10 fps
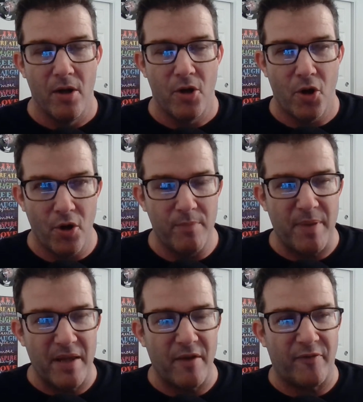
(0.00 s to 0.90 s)
could
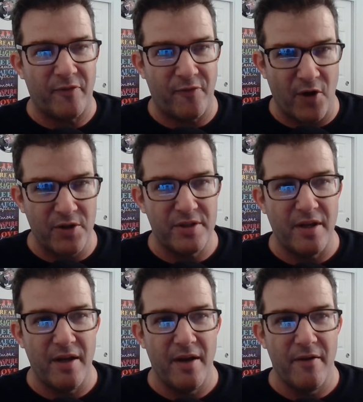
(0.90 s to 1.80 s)
be the
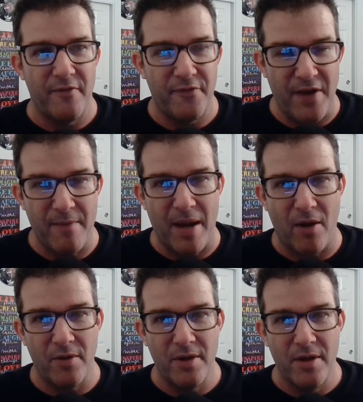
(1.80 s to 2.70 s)
first
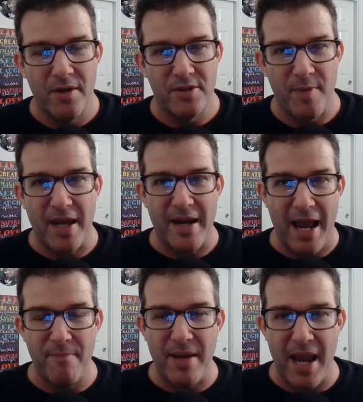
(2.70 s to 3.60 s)
female to be an
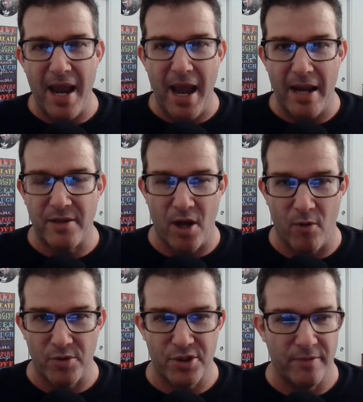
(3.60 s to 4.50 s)
NBA head
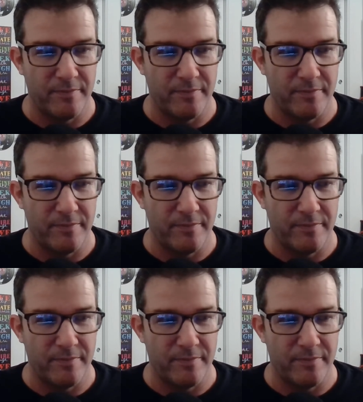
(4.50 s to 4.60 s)
coach.